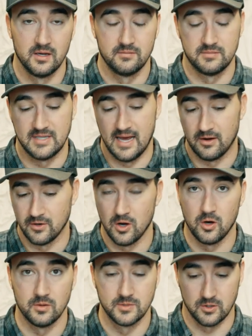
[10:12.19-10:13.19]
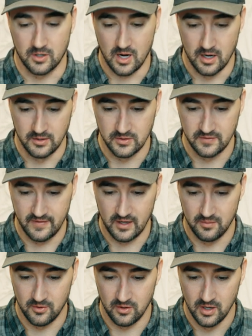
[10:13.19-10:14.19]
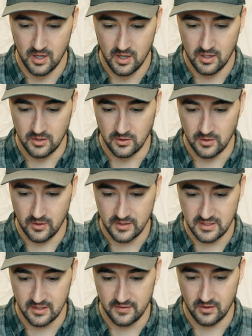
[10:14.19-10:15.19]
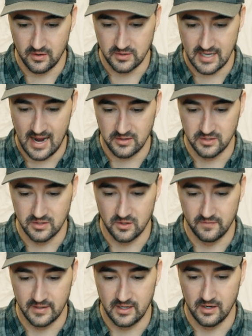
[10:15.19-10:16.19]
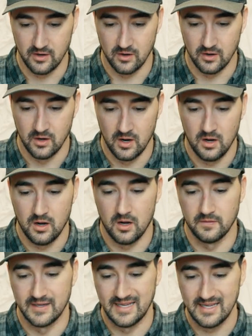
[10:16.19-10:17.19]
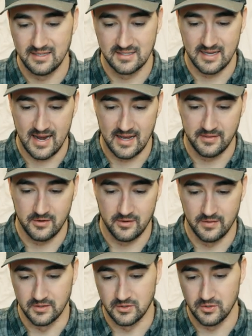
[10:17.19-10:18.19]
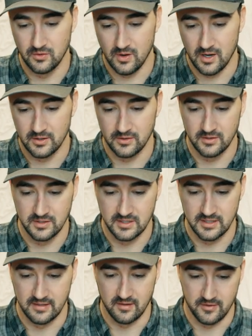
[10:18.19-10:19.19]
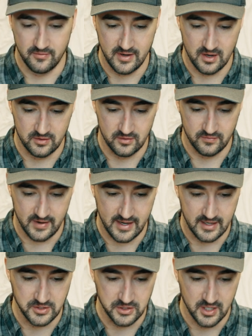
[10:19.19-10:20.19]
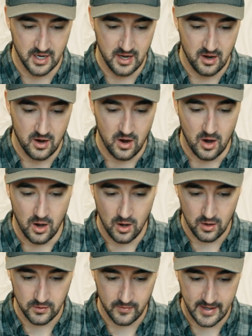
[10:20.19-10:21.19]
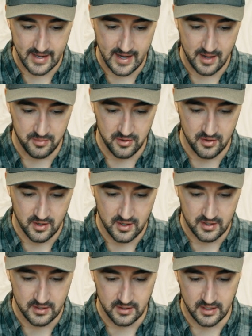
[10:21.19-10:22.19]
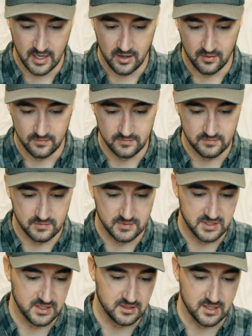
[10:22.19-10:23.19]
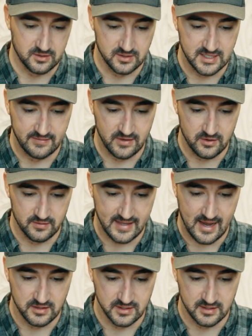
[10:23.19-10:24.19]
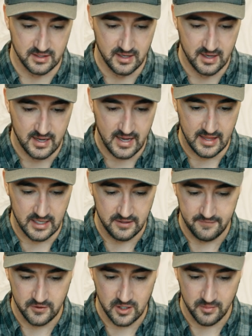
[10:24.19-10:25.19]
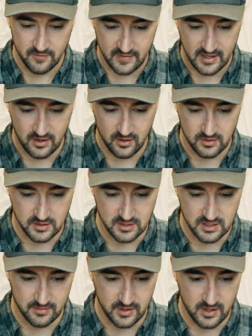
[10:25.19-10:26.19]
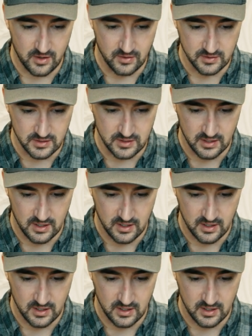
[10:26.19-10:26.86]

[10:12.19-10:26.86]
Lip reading: townhomes or condos available. You'll notice that there's houses over here on the east side that are in the 200s and the 300 range, all the way up, 600, 700,000. And then if you come over here to some of those